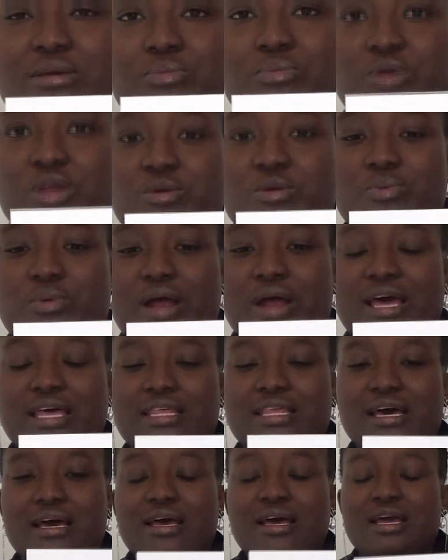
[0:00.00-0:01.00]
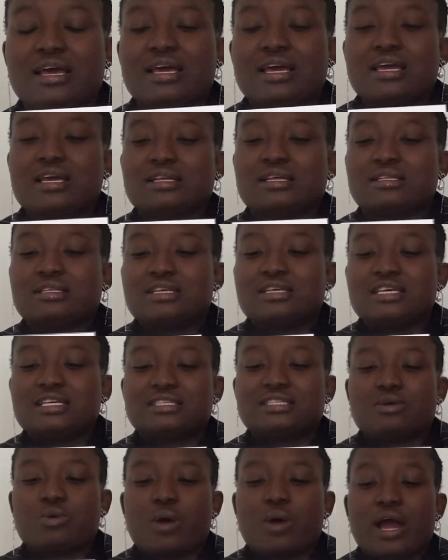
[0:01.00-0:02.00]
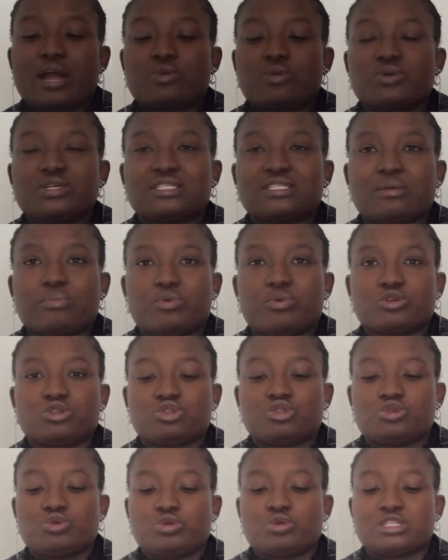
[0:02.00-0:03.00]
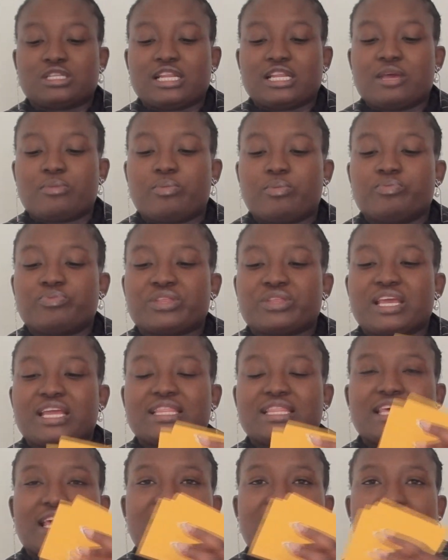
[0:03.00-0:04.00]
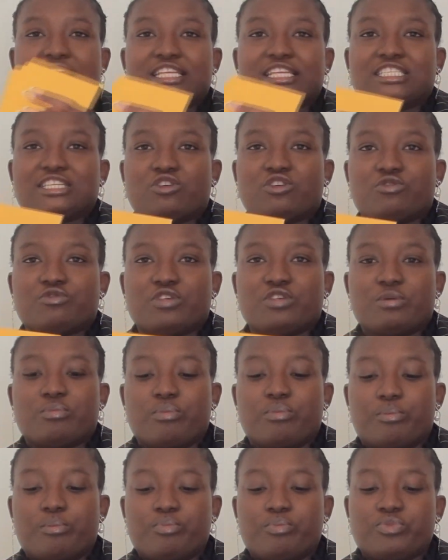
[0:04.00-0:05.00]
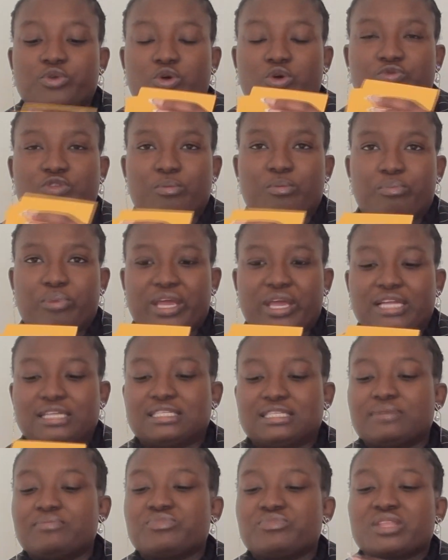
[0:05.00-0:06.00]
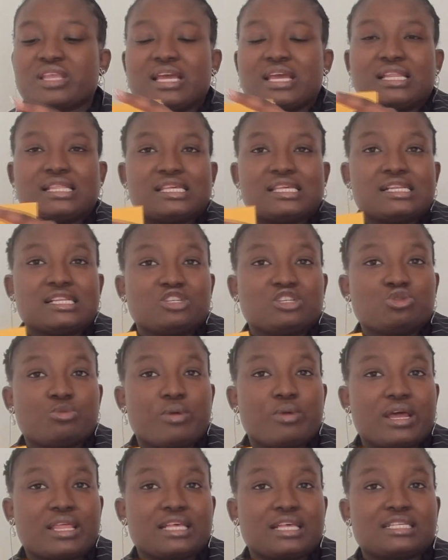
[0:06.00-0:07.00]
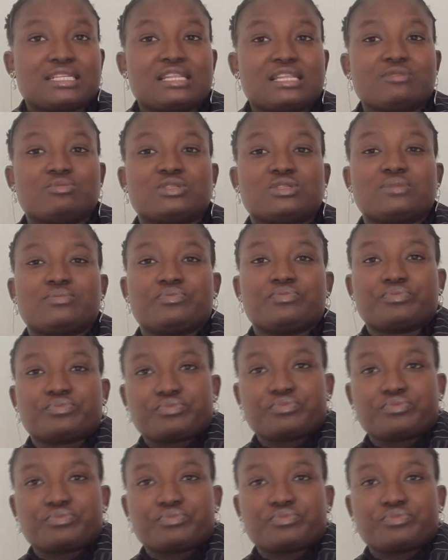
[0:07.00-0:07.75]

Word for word: a big brother, he's the one who is supposed to sleep at the edge of the of the bed, and the little brother sleeps